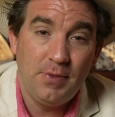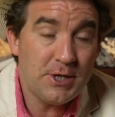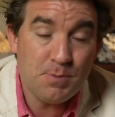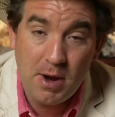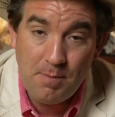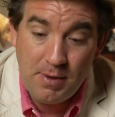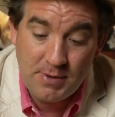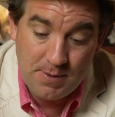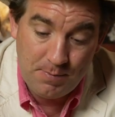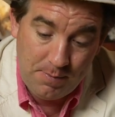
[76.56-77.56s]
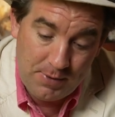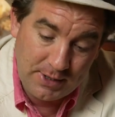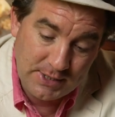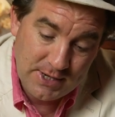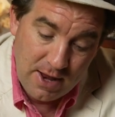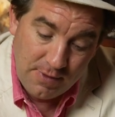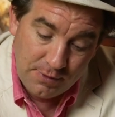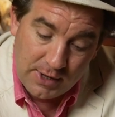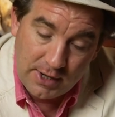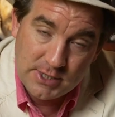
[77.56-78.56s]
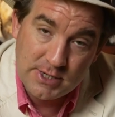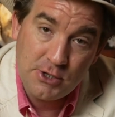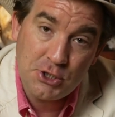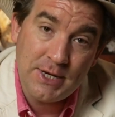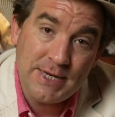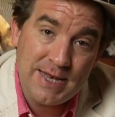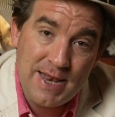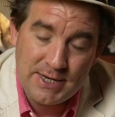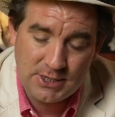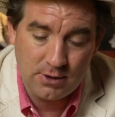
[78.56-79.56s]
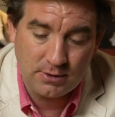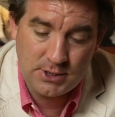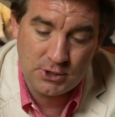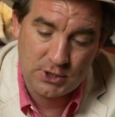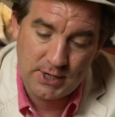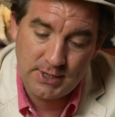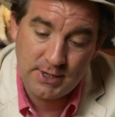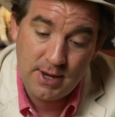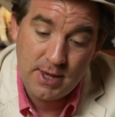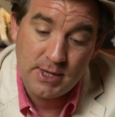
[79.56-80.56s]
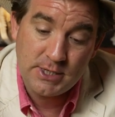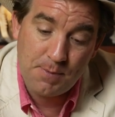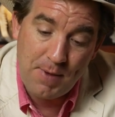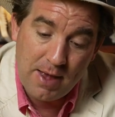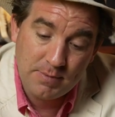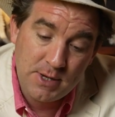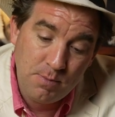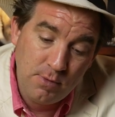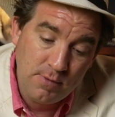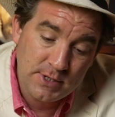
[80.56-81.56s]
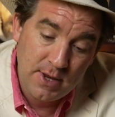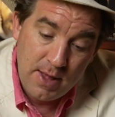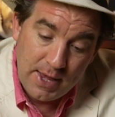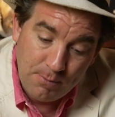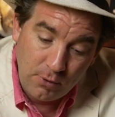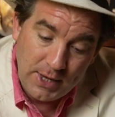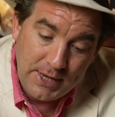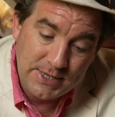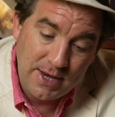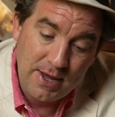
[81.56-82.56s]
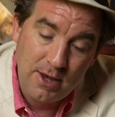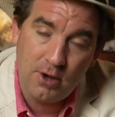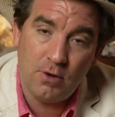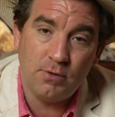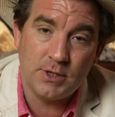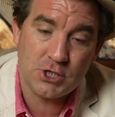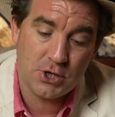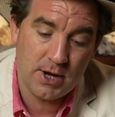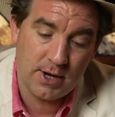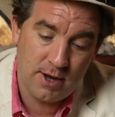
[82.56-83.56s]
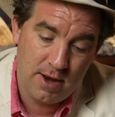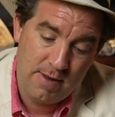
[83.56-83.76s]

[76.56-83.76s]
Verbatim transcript: This might be simply because the yellow solution is less concentrated, so perhaps it moves more easily along the string, and